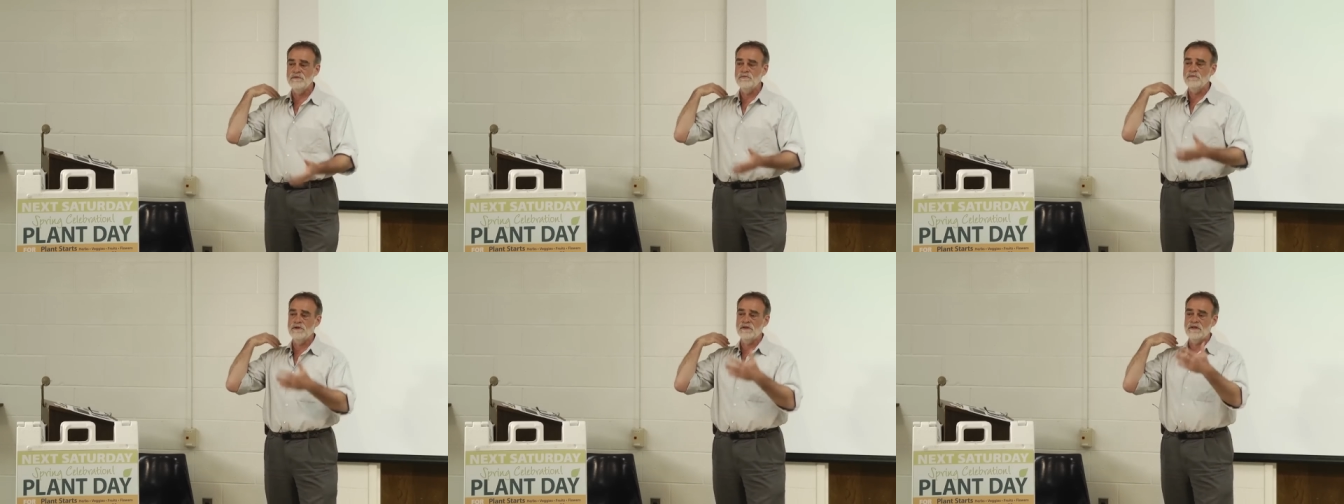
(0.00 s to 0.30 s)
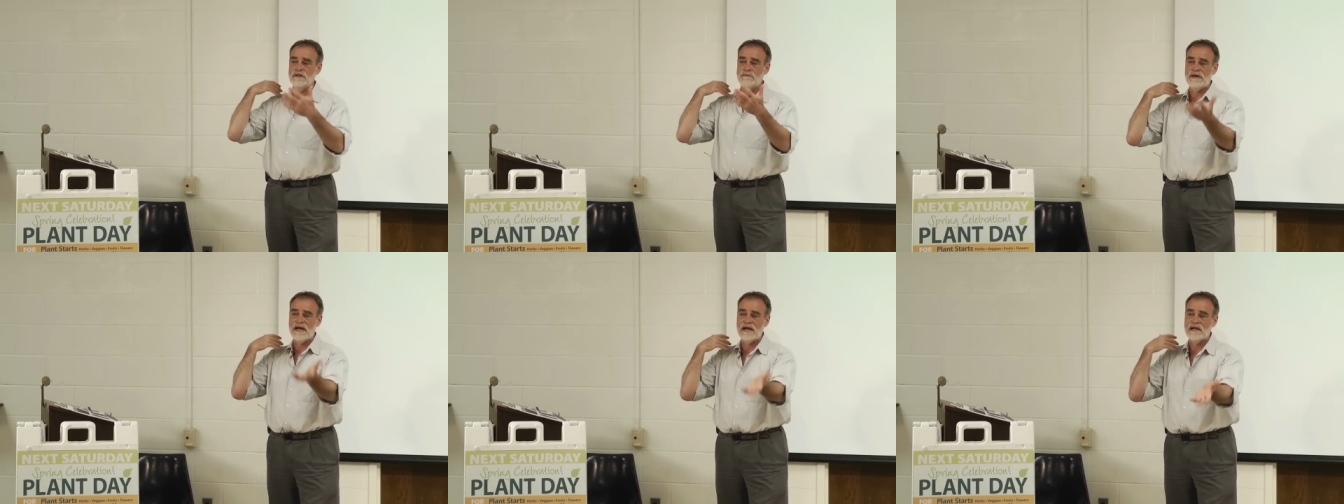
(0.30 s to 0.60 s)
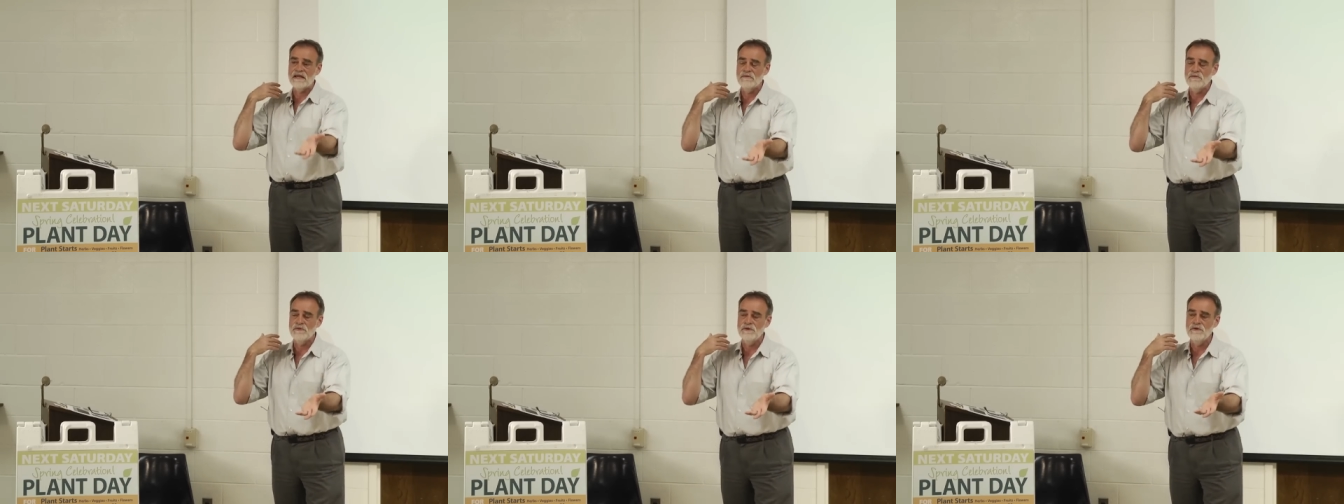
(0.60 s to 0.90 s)
booth, put it in the
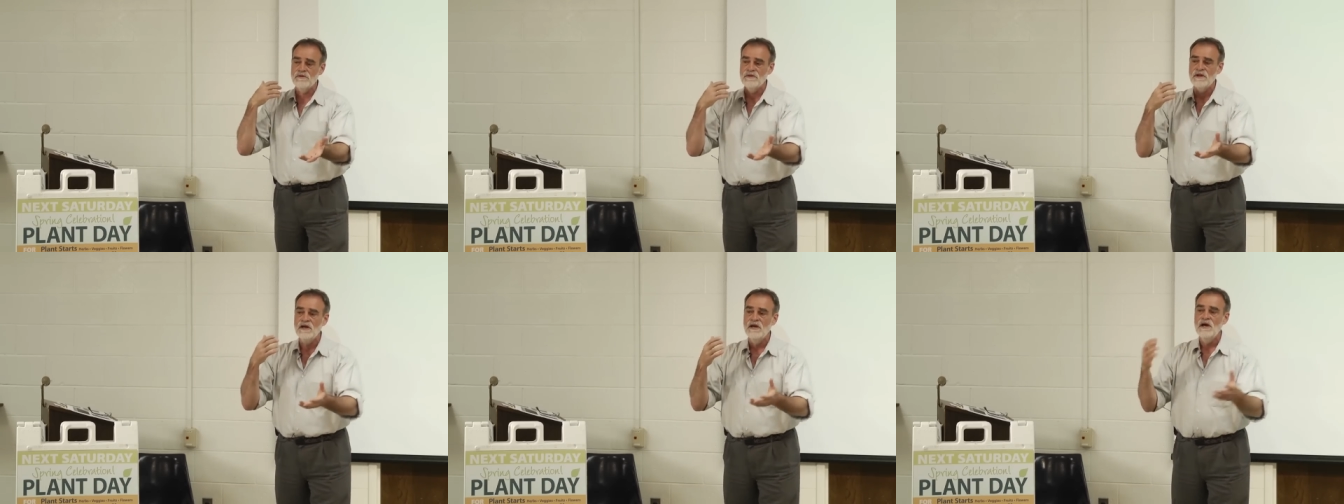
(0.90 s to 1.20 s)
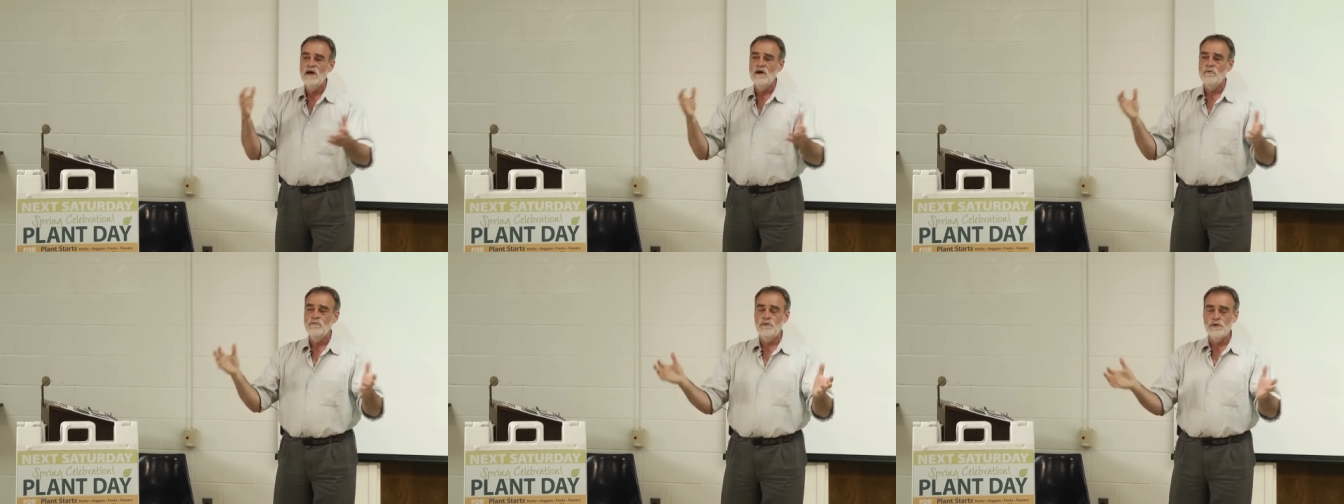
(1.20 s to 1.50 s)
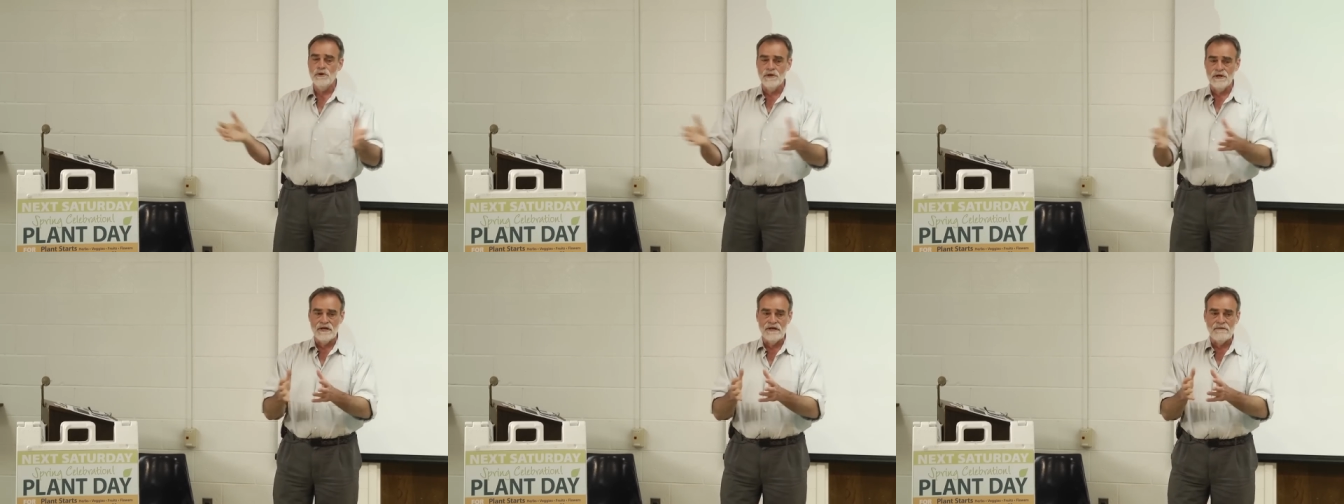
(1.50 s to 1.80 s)
back of the booth,
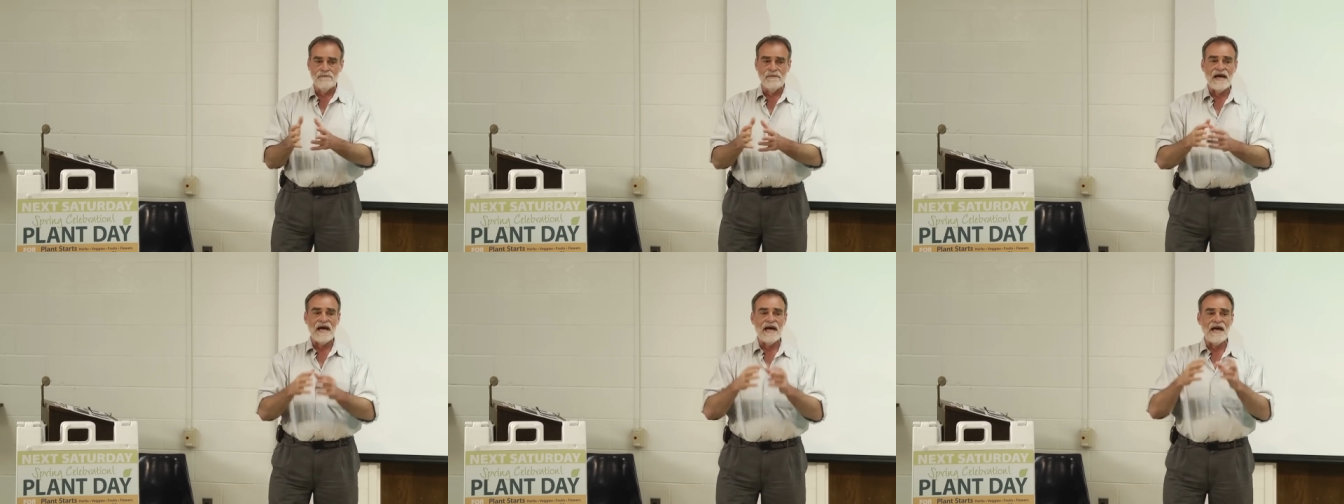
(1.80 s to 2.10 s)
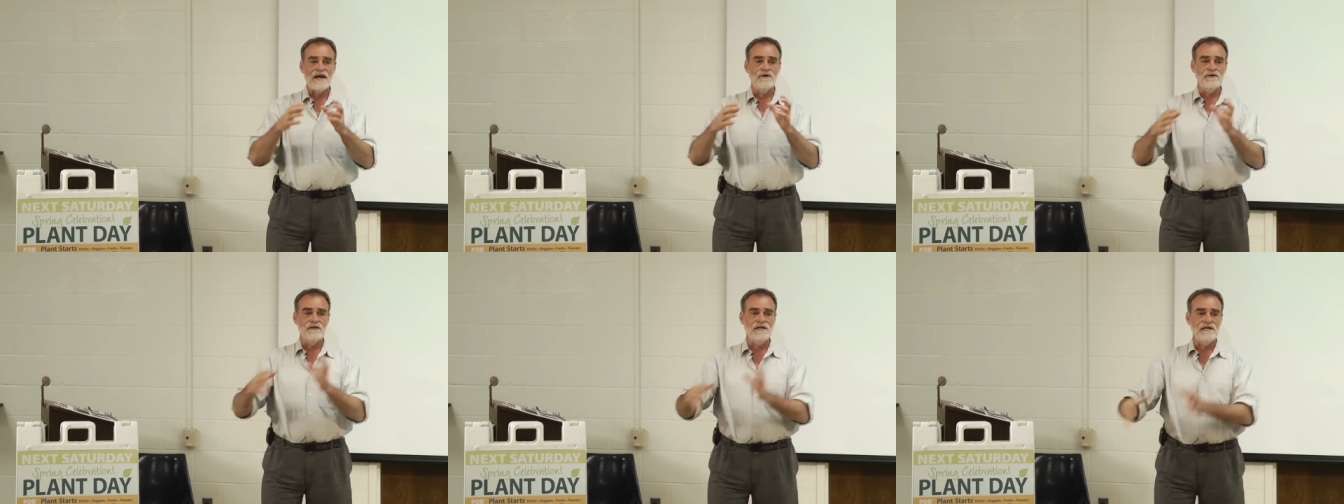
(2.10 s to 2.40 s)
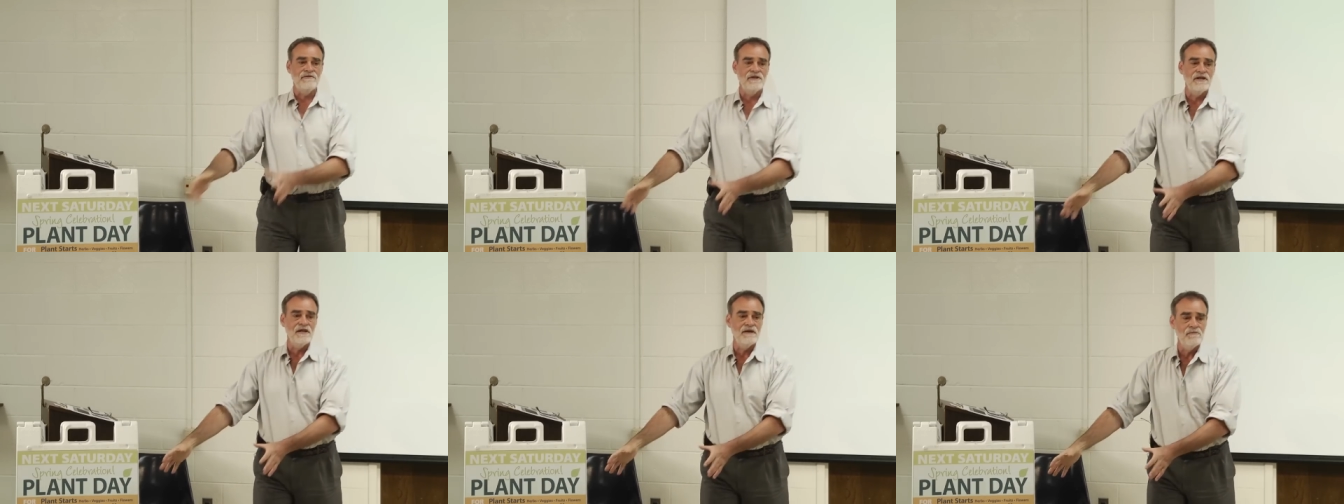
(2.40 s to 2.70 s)
put it in a bag or
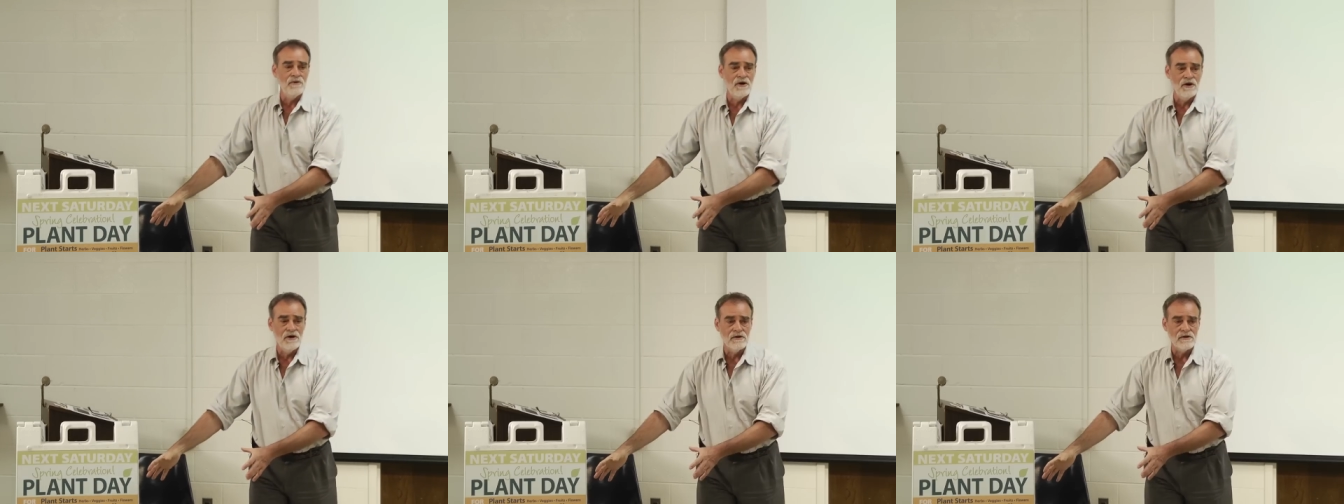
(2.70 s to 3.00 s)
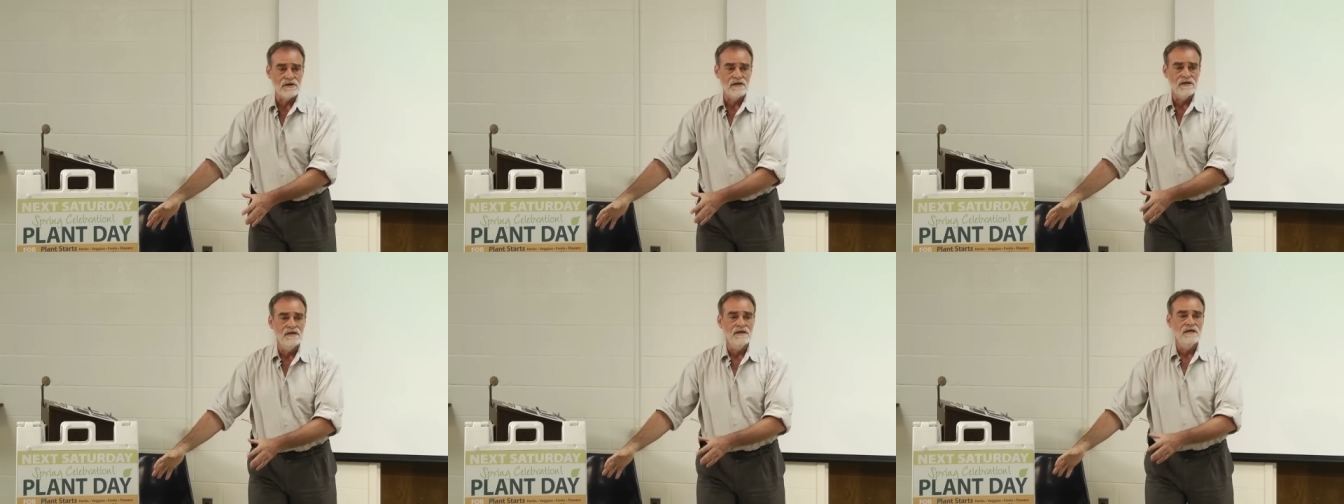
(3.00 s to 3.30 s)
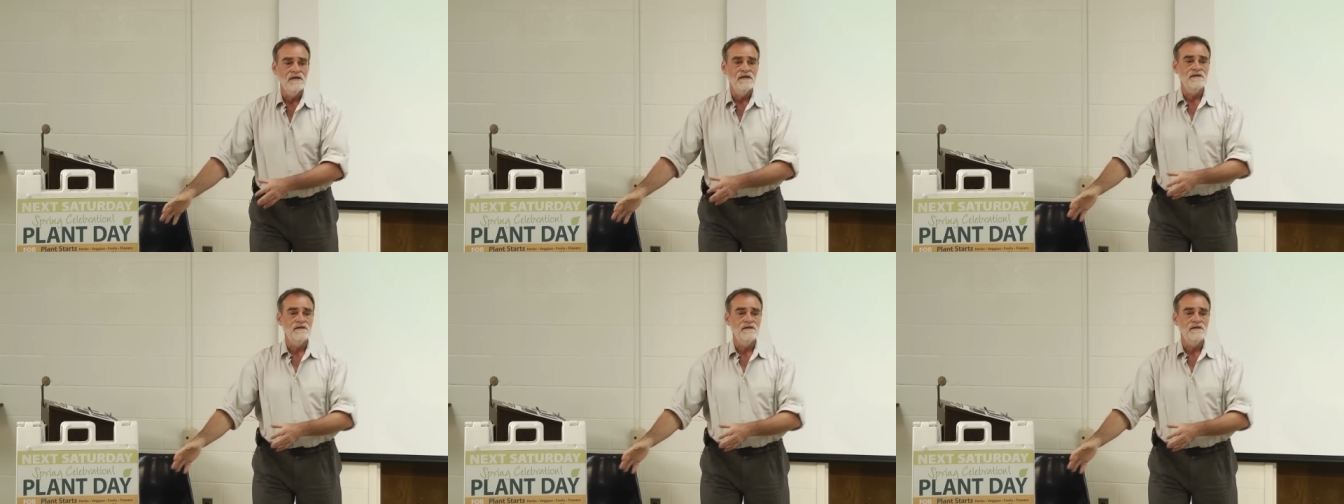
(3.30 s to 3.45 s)
leave it in a bulk?